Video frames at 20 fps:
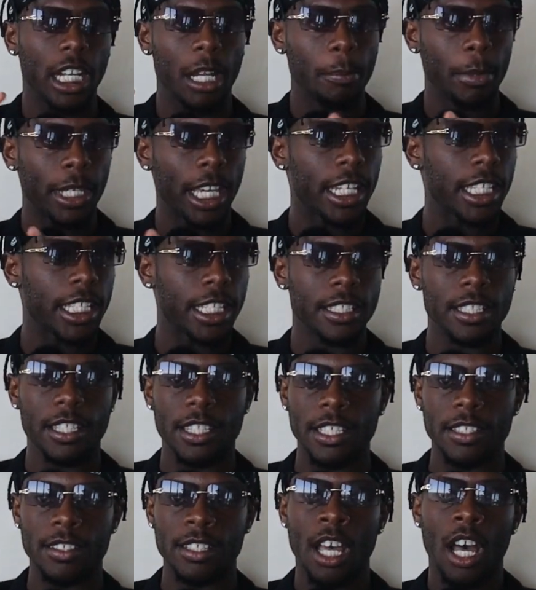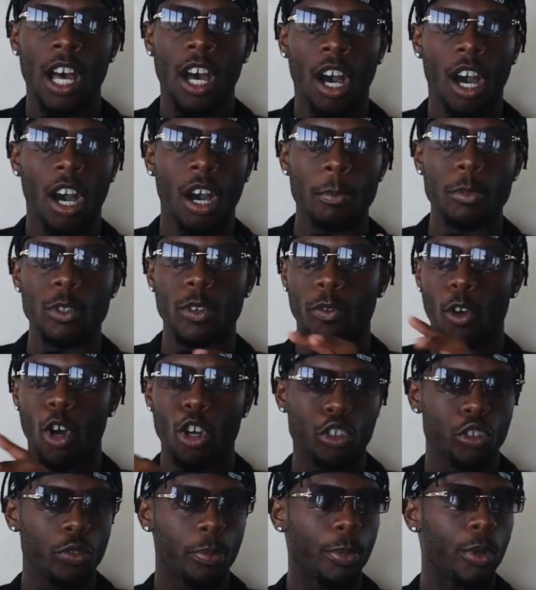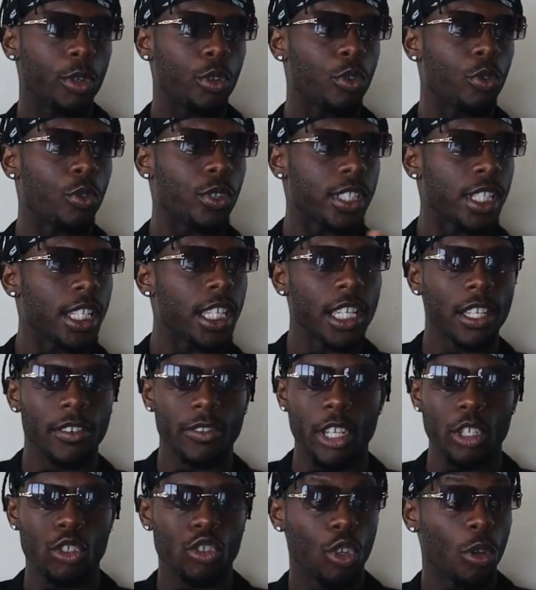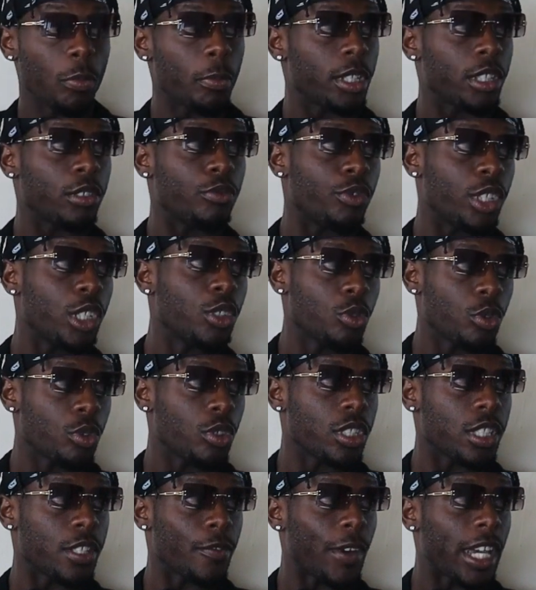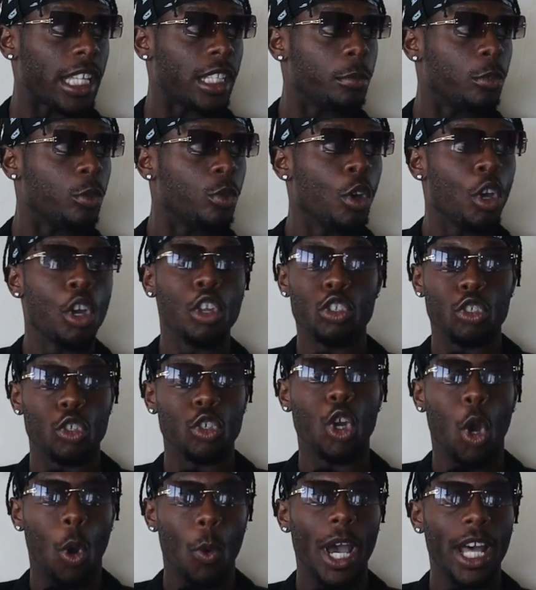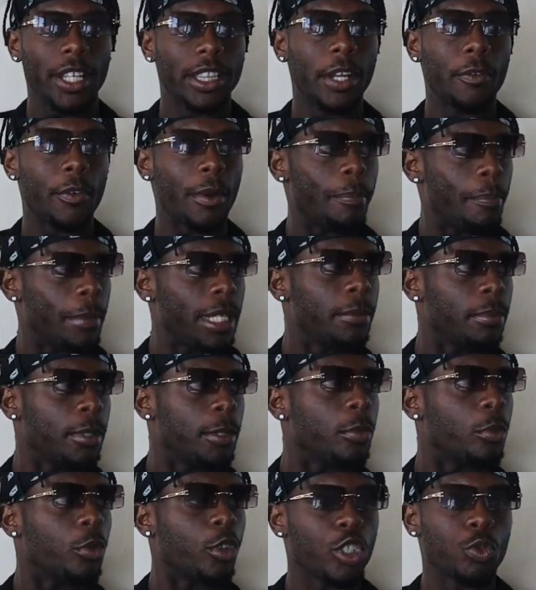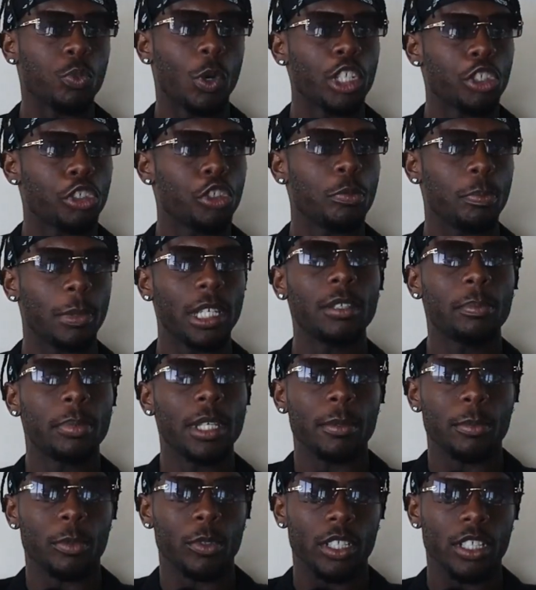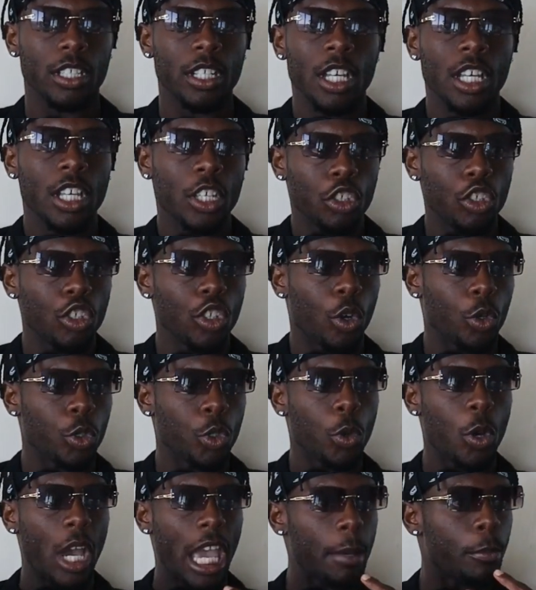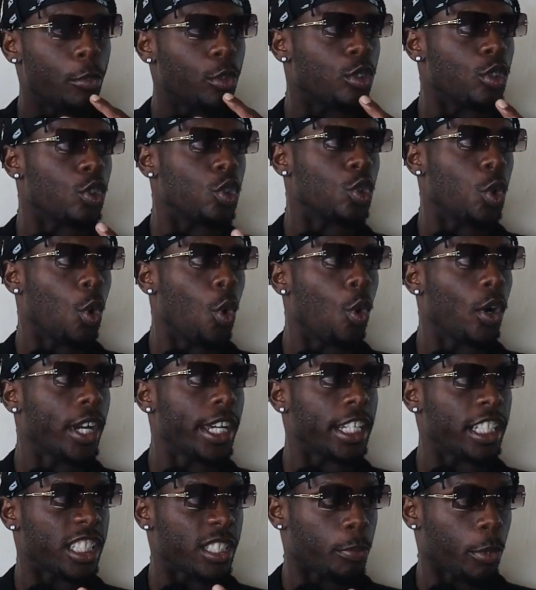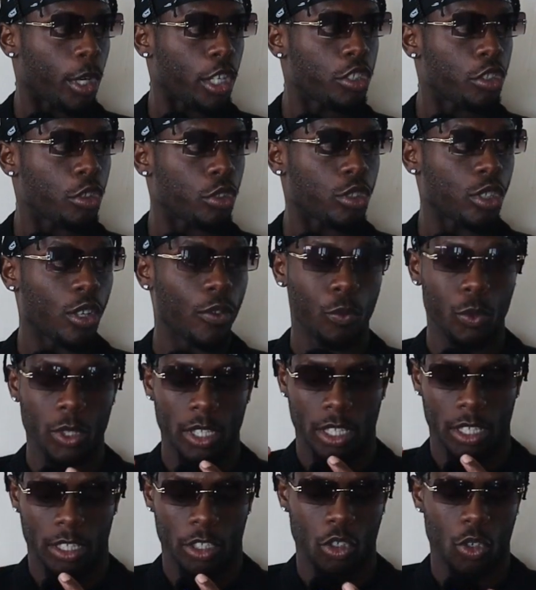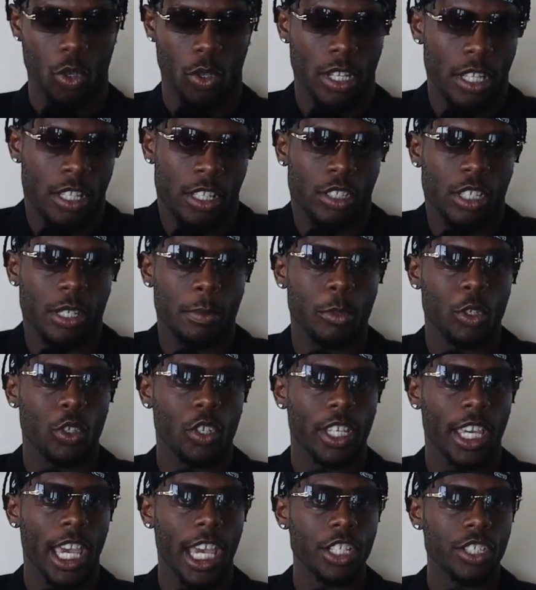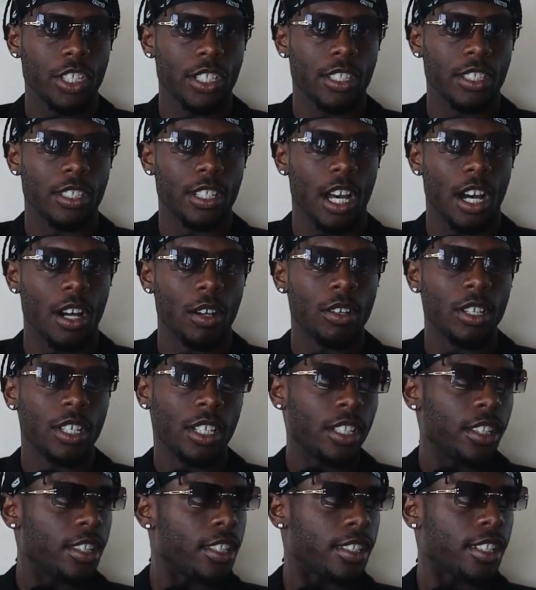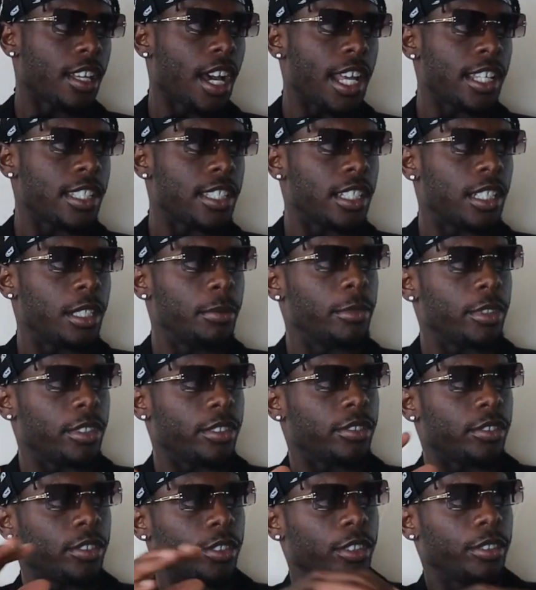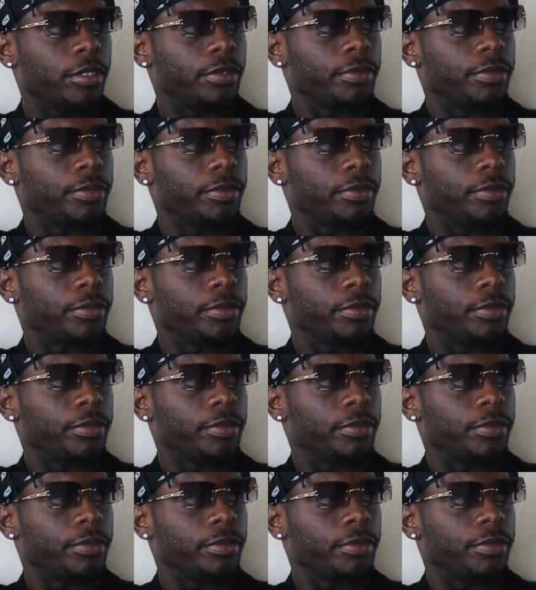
And I'm getting into these hubs of entrepreneurs here, and there's so many resources available to go out there and meet people. Because once you meet people and you know, you're able to talk and express yourself with, you know, this communication style, the sky's the limit, you know?